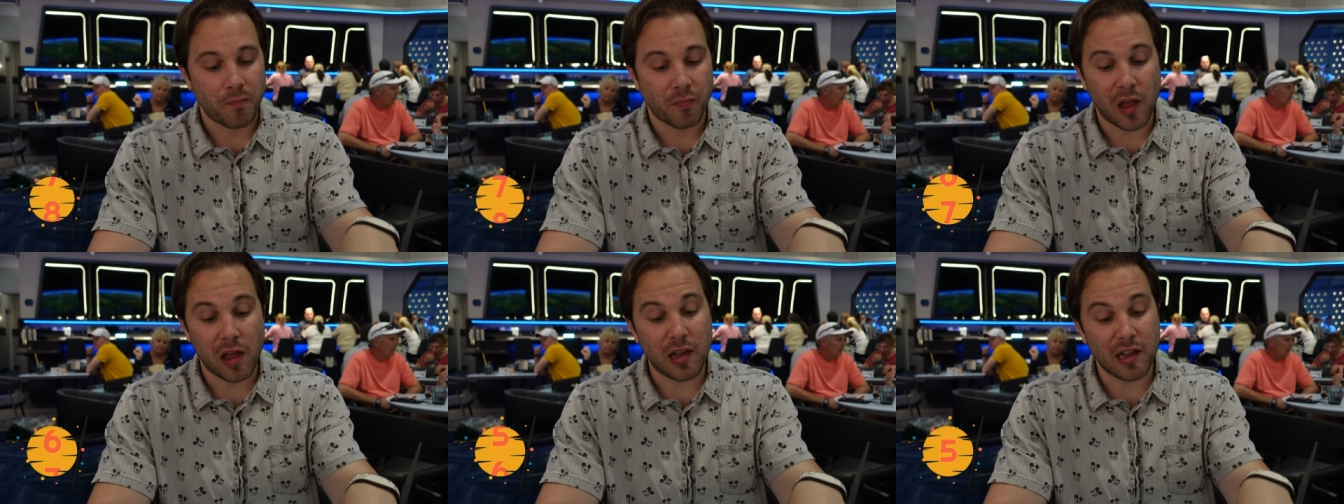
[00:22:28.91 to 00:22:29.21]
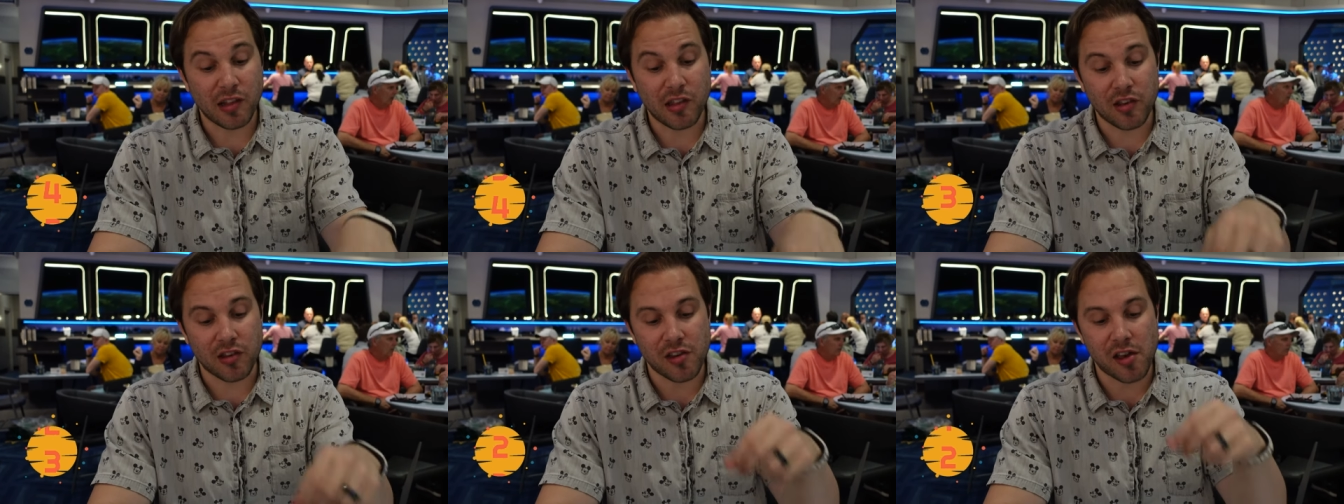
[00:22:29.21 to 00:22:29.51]
I
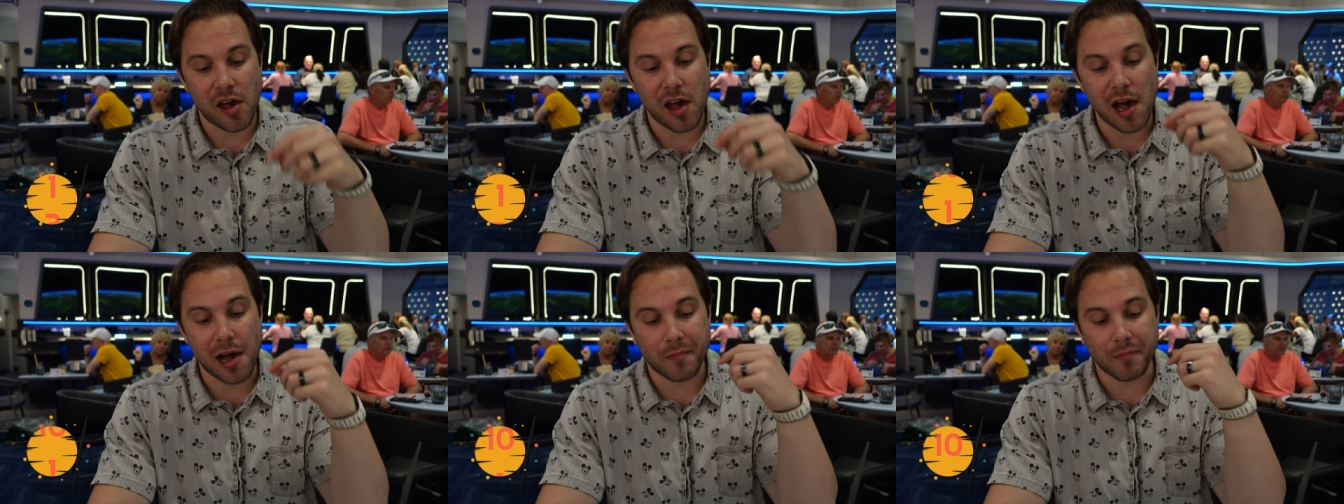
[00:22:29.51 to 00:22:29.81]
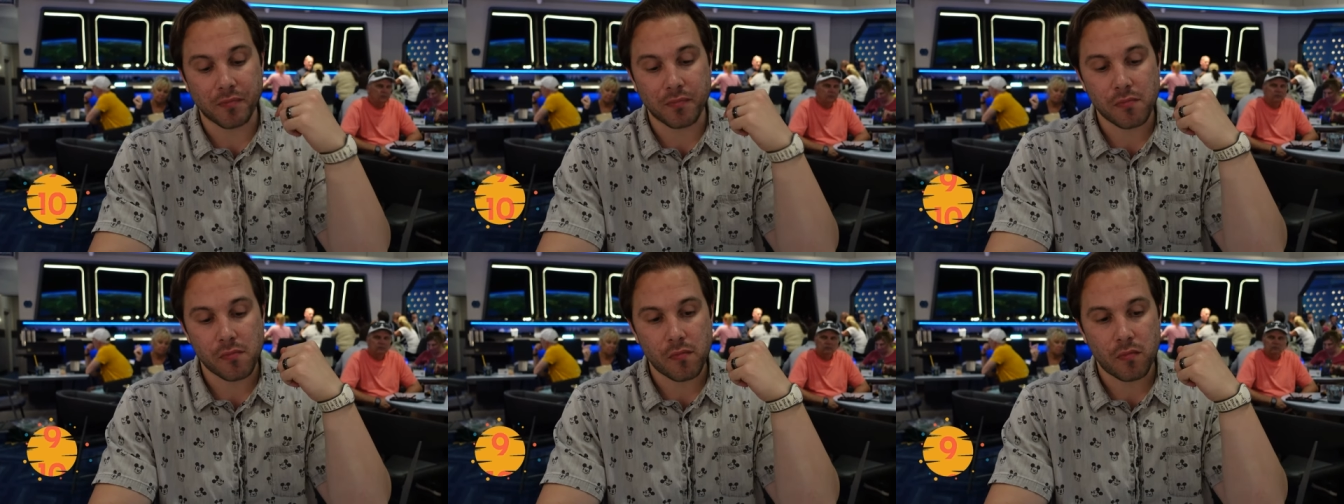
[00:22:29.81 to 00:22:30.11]
like this a lot.
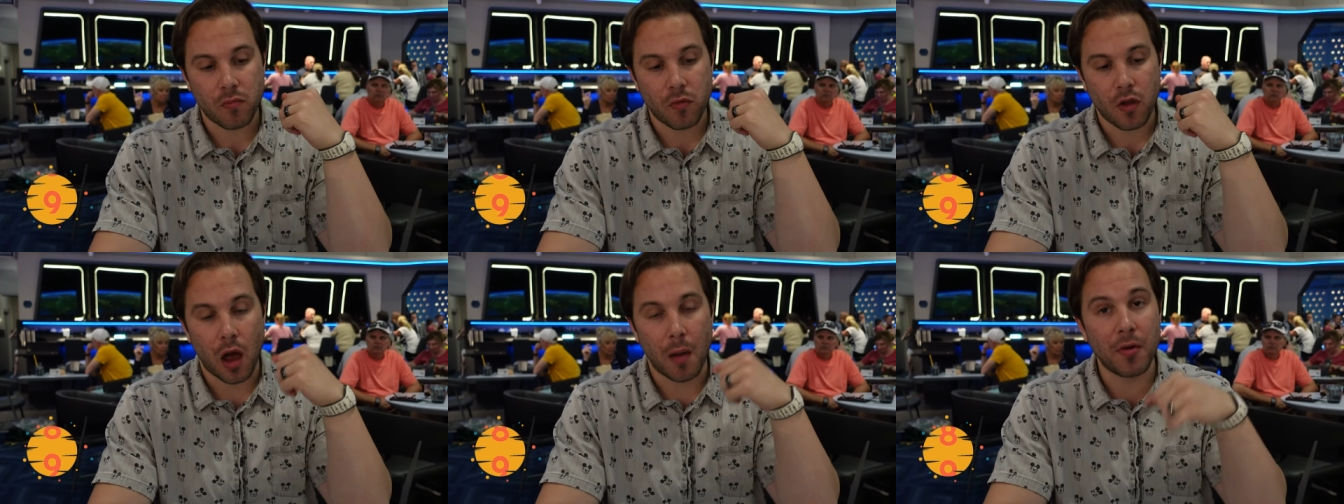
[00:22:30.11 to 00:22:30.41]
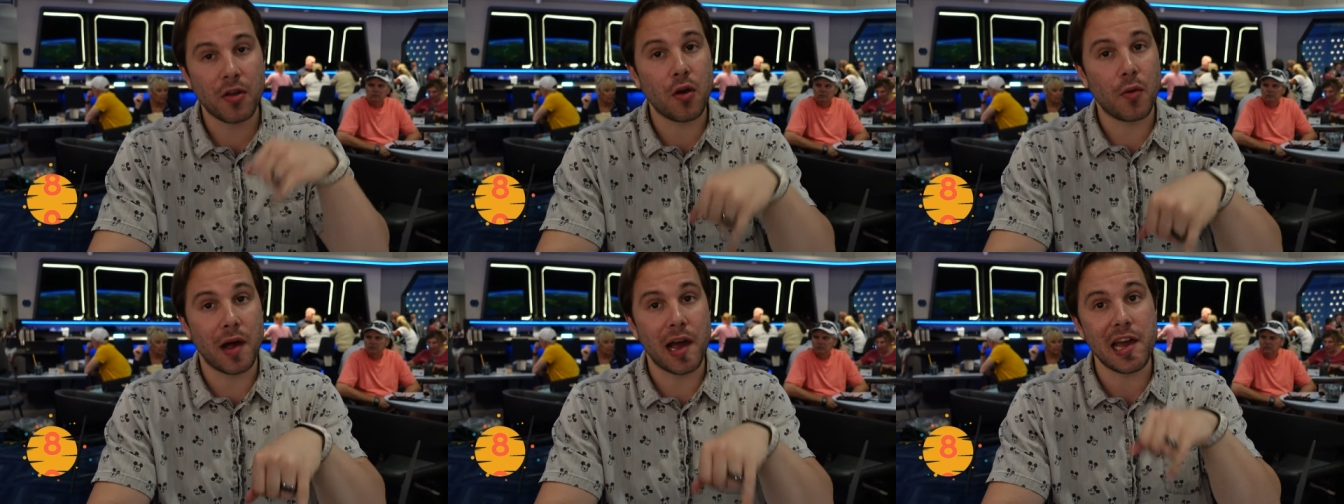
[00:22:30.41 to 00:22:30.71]
I'm
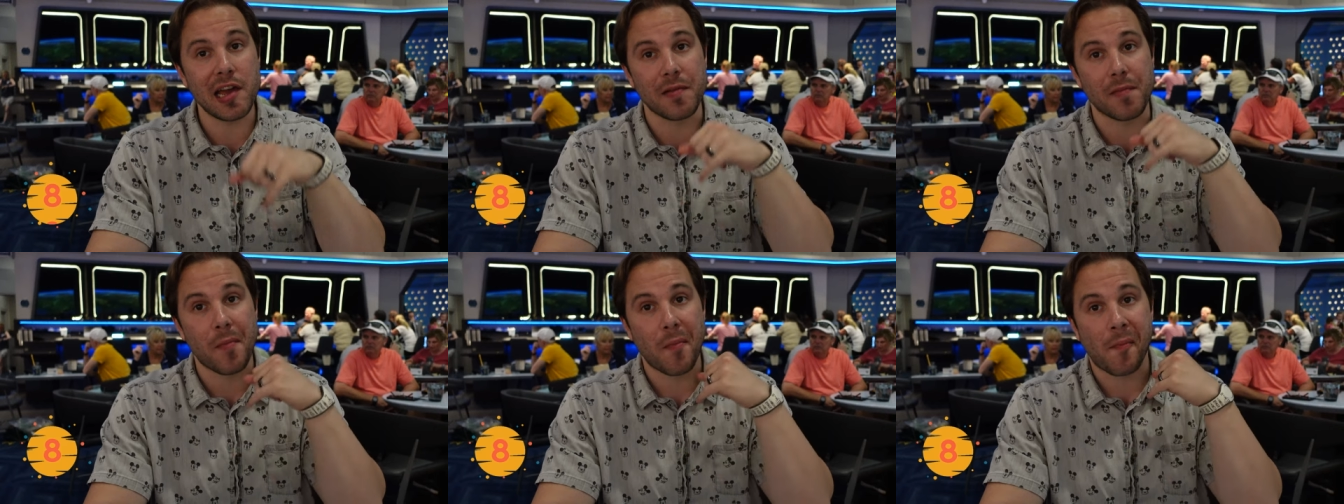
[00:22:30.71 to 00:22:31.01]
gonna go 8.